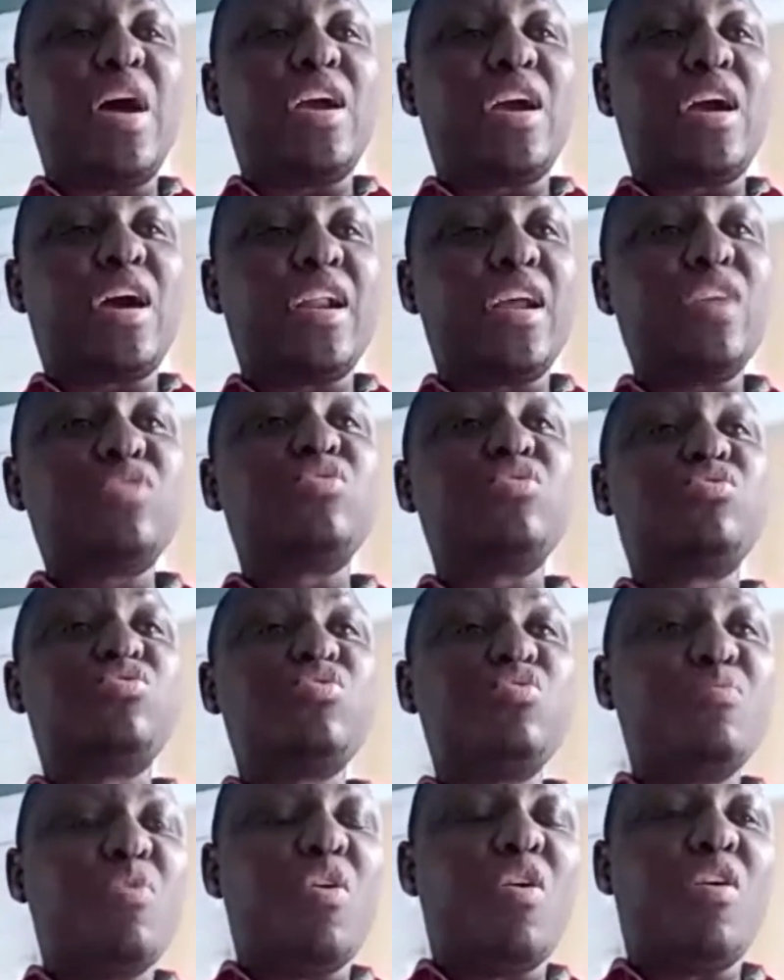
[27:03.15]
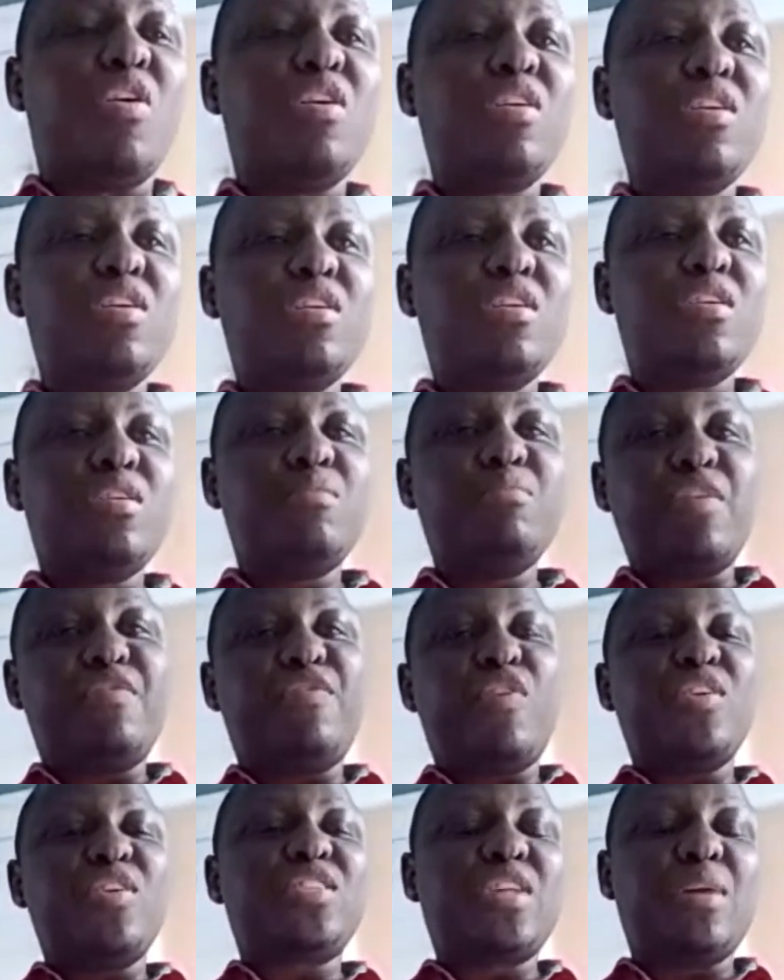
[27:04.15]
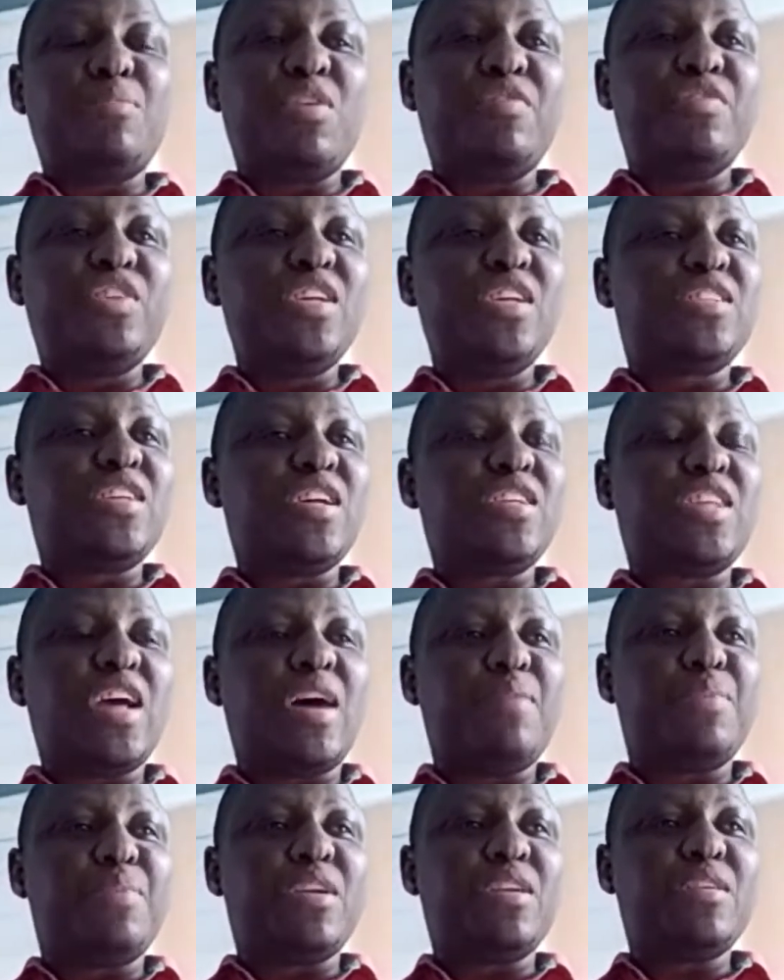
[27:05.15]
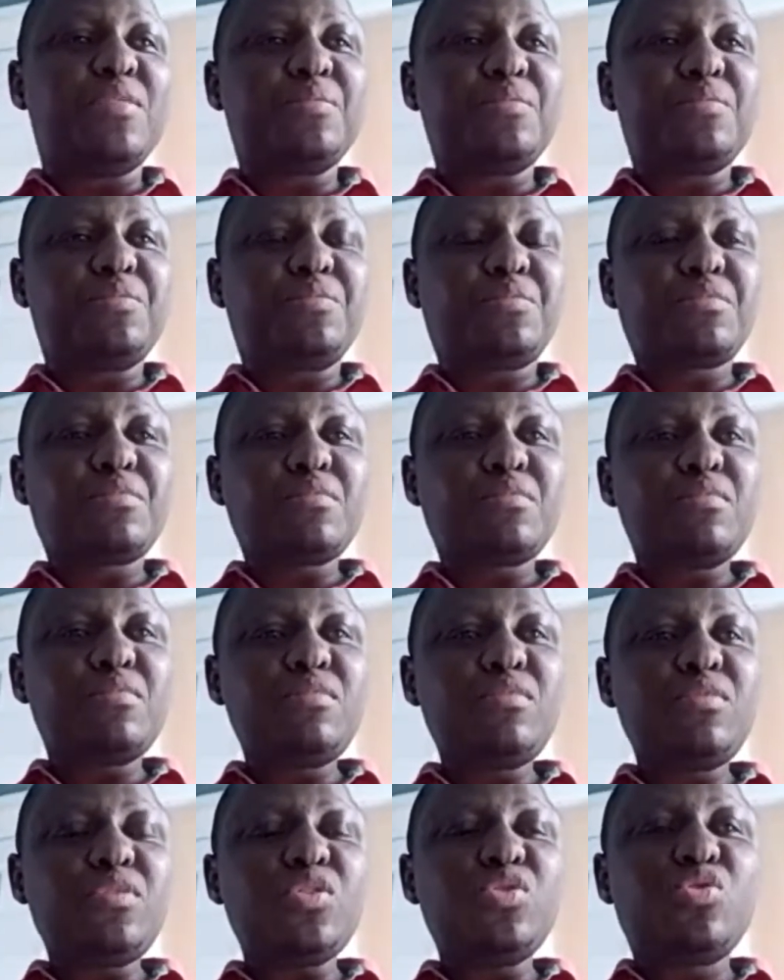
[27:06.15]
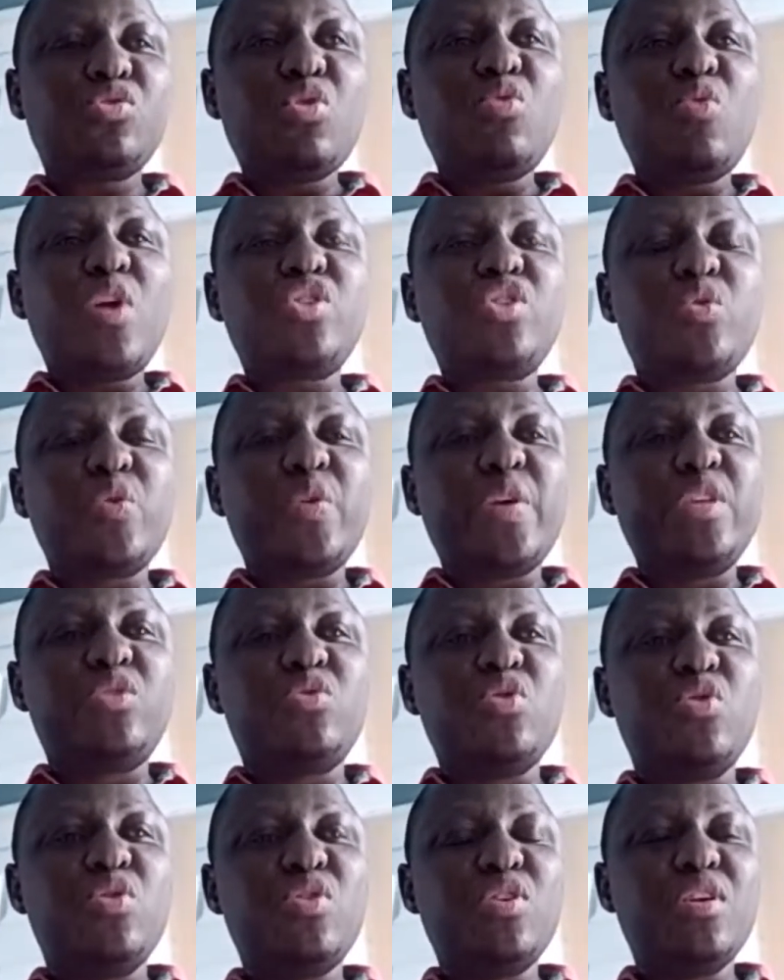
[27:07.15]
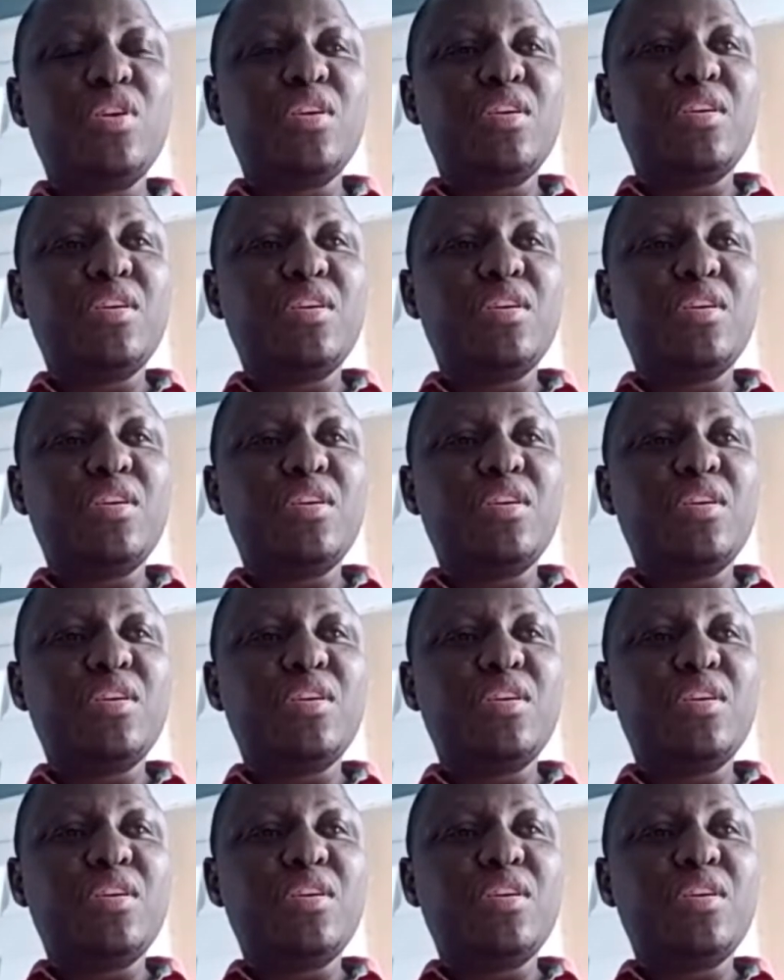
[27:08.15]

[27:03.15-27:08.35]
are encouraged to do more before some of these things happen. So what should we do?